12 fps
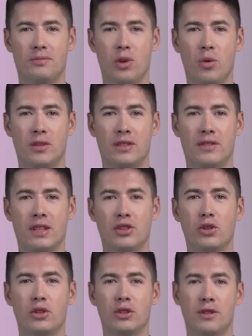
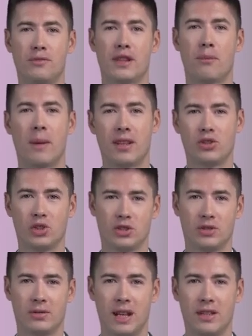condensation,
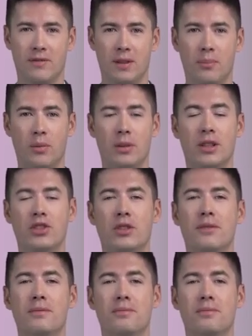expansion, and evaporation.